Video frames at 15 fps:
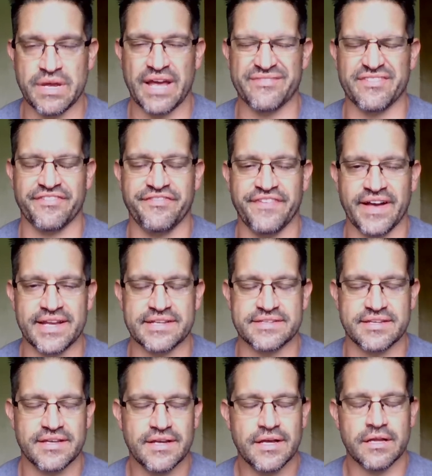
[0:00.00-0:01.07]
we have to
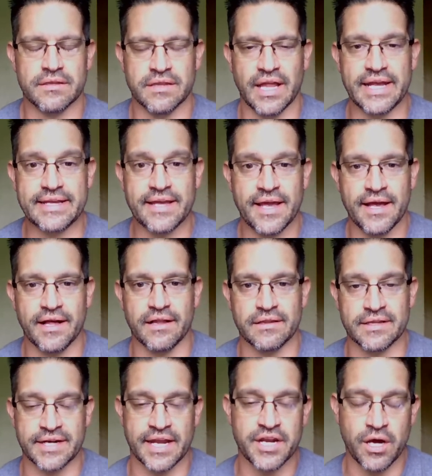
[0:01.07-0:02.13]
fight like
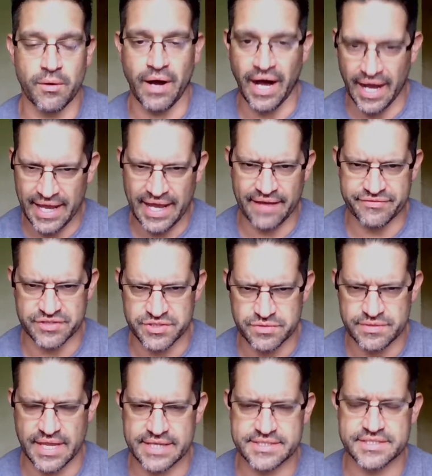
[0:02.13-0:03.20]
hell, and I know I have to do
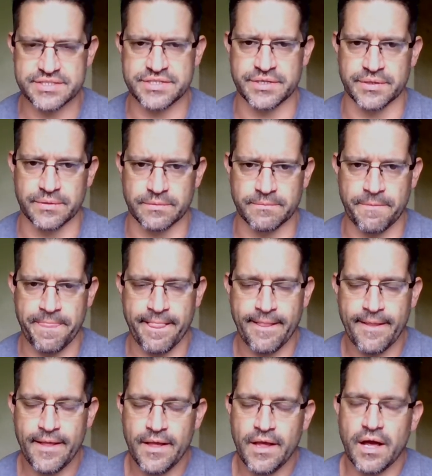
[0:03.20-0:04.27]
that too.
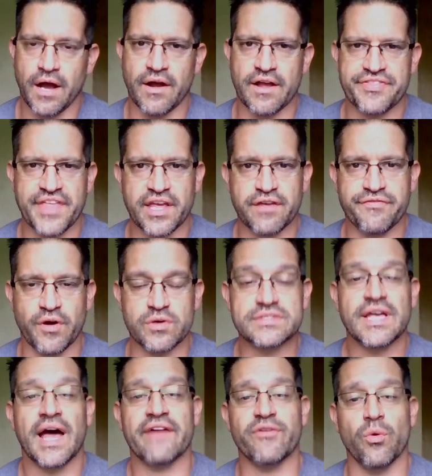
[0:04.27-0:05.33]
All right, thank you, folks.
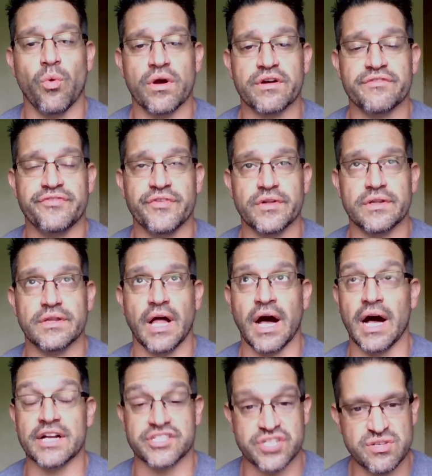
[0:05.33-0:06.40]
Have a wonderful
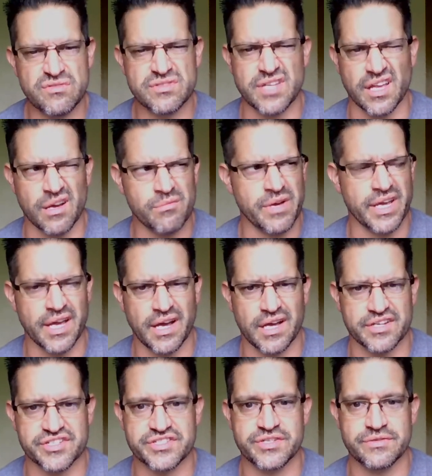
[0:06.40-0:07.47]
Tuesday. Oh my
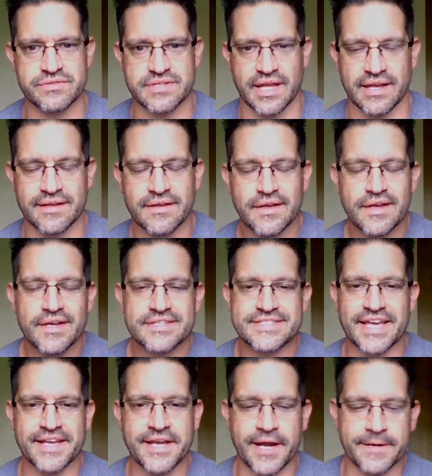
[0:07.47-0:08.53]
gosh, Tuesday.
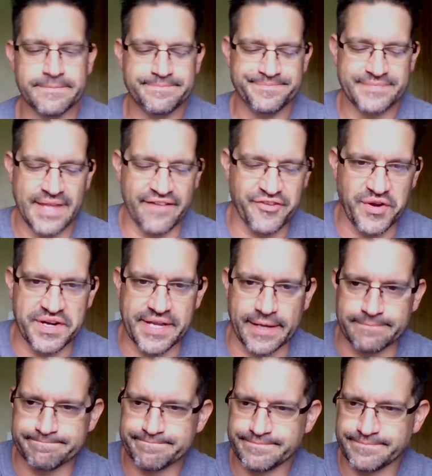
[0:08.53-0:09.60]
Take care. Have a great
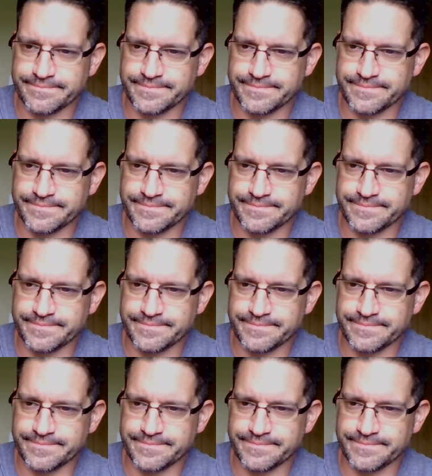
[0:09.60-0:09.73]
day.